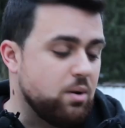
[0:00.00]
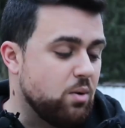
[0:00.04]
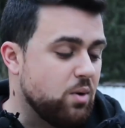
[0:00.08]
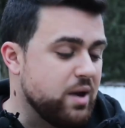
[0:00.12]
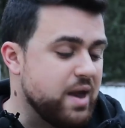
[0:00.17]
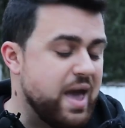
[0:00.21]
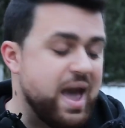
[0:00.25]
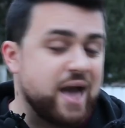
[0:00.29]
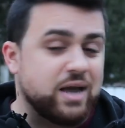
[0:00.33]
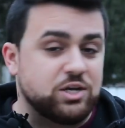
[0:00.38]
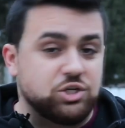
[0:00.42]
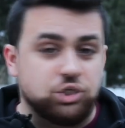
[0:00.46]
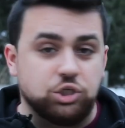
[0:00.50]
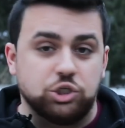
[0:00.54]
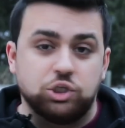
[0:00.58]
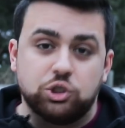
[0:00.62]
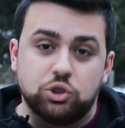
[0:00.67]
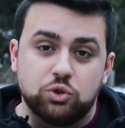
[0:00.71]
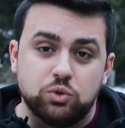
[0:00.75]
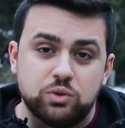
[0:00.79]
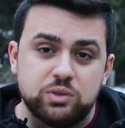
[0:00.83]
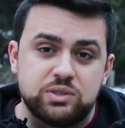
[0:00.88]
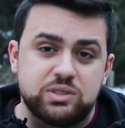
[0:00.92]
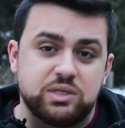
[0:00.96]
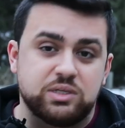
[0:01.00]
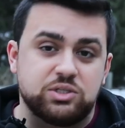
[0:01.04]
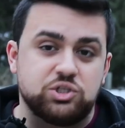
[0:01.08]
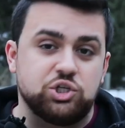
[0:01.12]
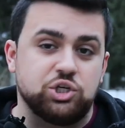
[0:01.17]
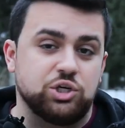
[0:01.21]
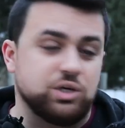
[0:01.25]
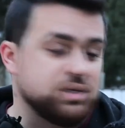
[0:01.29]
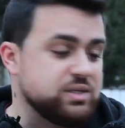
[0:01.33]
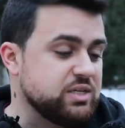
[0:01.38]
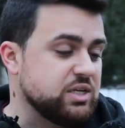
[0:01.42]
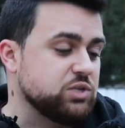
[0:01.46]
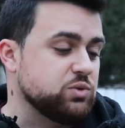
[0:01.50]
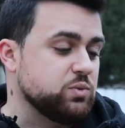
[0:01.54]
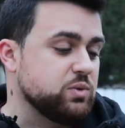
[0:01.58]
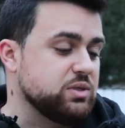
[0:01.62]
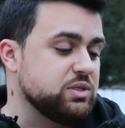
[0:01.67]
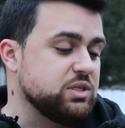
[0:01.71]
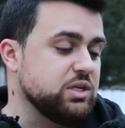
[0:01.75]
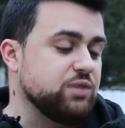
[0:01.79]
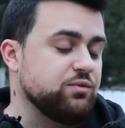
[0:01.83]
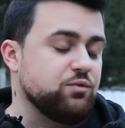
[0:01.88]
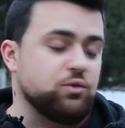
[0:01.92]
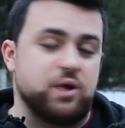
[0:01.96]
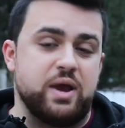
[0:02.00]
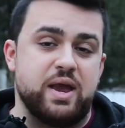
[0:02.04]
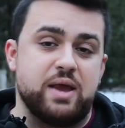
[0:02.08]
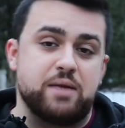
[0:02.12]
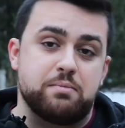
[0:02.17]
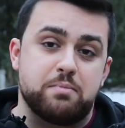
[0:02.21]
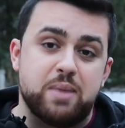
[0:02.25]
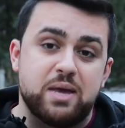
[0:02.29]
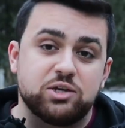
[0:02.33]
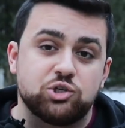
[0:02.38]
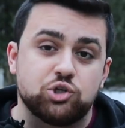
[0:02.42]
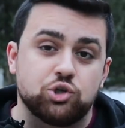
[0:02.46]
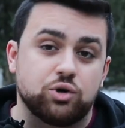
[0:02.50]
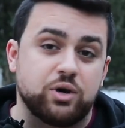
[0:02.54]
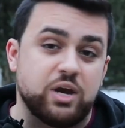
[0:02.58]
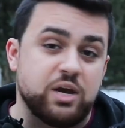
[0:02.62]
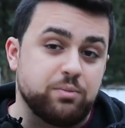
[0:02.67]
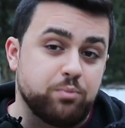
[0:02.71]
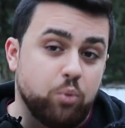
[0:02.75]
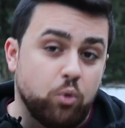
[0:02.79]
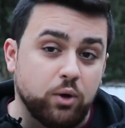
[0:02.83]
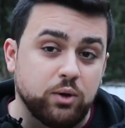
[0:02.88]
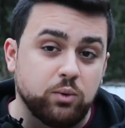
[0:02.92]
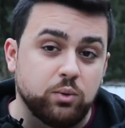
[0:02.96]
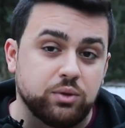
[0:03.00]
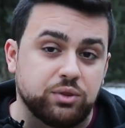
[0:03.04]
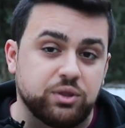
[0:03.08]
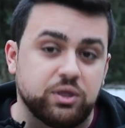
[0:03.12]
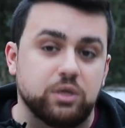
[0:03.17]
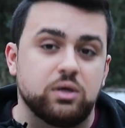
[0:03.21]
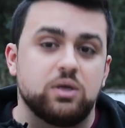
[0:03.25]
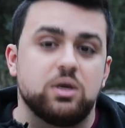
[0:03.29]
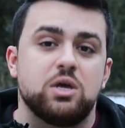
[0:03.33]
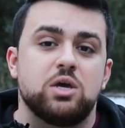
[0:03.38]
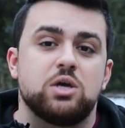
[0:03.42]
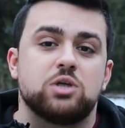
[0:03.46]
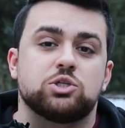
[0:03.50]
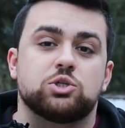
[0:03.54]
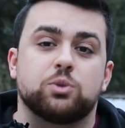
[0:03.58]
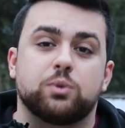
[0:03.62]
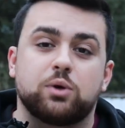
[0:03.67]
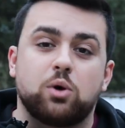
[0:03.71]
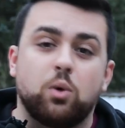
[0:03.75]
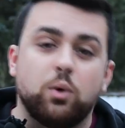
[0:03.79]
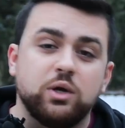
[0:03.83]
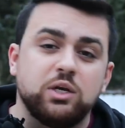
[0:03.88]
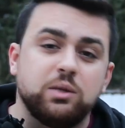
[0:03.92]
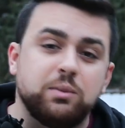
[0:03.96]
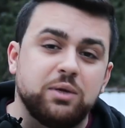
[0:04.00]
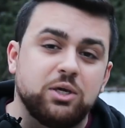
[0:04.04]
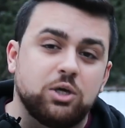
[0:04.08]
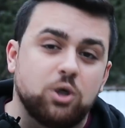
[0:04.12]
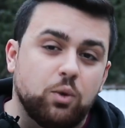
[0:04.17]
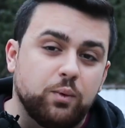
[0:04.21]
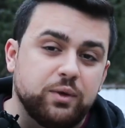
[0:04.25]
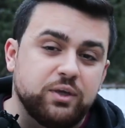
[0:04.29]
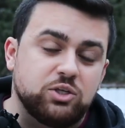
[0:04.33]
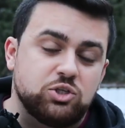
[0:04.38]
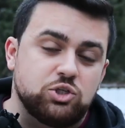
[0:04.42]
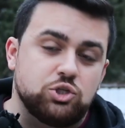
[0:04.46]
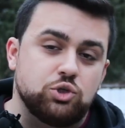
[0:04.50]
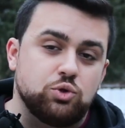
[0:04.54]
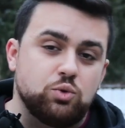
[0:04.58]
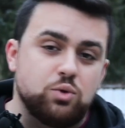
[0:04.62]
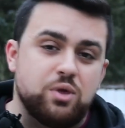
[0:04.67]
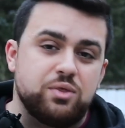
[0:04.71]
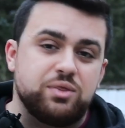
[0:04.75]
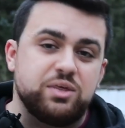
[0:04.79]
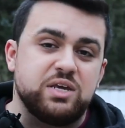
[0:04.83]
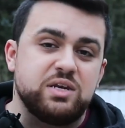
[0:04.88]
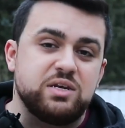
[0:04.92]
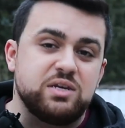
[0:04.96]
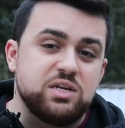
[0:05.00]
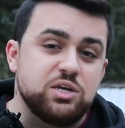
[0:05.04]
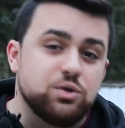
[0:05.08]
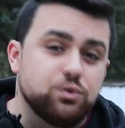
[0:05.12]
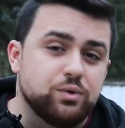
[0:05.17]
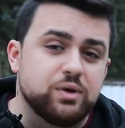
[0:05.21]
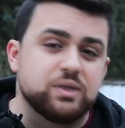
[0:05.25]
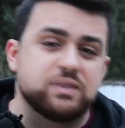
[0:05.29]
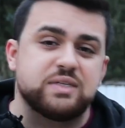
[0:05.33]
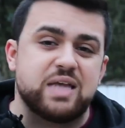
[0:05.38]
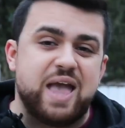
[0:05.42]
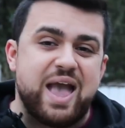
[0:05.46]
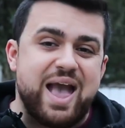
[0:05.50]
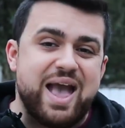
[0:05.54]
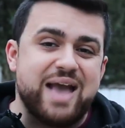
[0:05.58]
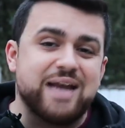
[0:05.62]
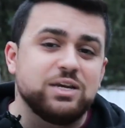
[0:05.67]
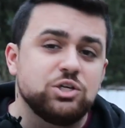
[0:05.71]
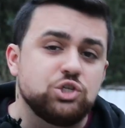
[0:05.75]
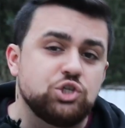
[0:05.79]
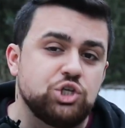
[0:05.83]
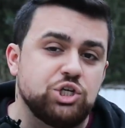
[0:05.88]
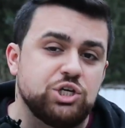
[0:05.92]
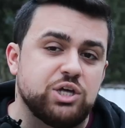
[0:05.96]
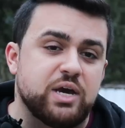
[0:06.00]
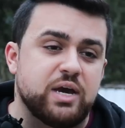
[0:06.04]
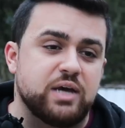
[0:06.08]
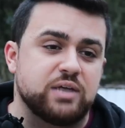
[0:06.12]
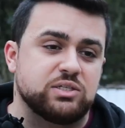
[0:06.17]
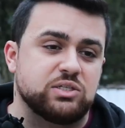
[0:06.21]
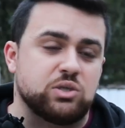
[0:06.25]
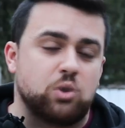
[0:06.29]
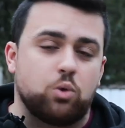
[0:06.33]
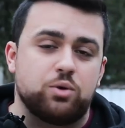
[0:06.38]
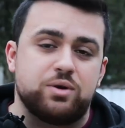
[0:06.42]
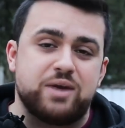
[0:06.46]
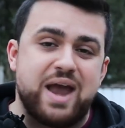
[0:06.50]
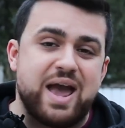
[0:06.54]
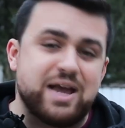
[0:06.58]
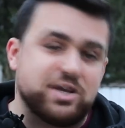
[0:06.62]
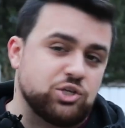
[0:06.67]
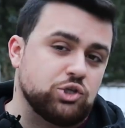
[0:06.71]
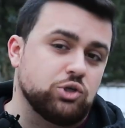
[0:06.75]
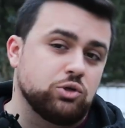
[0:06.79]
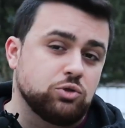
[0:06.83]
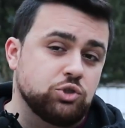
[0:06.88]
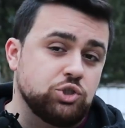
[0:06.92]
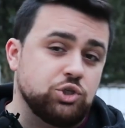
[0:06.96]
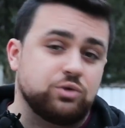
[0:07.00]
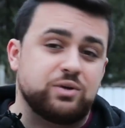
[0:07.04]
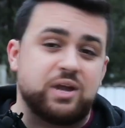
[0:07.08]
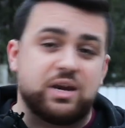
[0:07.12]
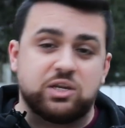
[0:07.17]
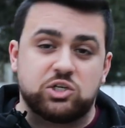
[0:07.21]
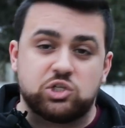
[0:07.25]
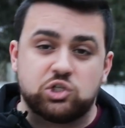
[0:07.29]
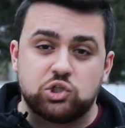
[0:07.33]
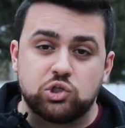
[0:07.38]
Now I want to actually use this GNSS receiver and measure a point with it. So we're going to be going to the nearest NGS or National Geodetic